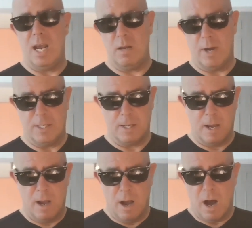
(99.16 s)
Anyways,
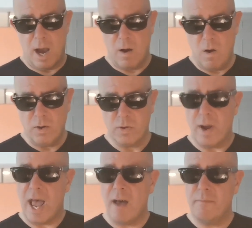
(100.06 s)
I
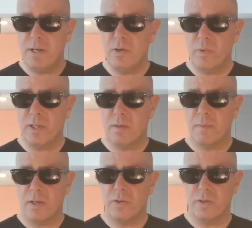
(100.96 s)
also have been doing
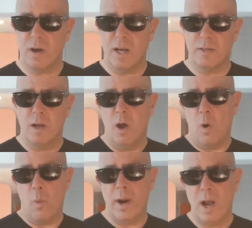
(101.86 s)
some exercise.
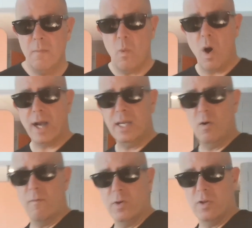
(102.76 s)
When I'm
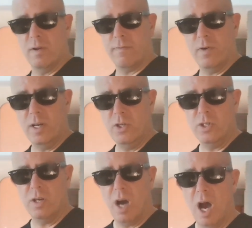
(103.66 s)
walking over to the
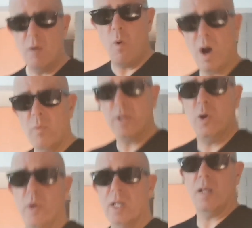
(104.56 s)
fridge, I walk
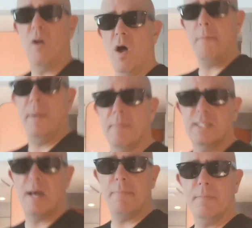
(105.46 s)
with a quick little hop in my
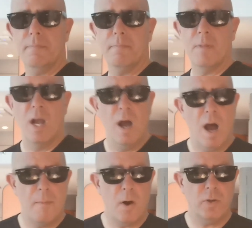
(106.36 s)
step.
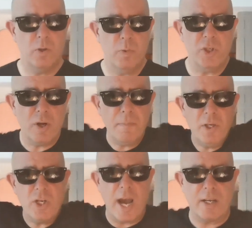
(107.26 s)
I'm also doing
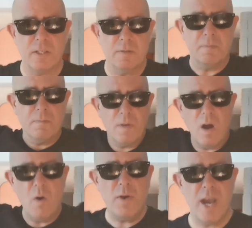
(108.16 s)
jumping jacks.
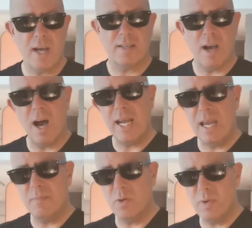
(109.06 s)
Oh yes, I
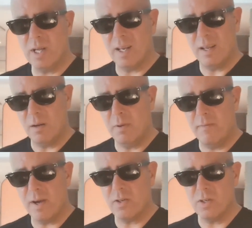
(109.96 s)
am doing a little bit
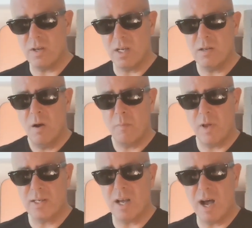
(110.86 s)
of exercise.
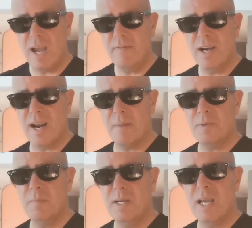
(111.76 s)
Plus, I have got
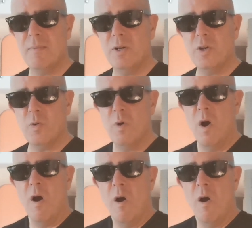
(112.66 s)
up to being able to do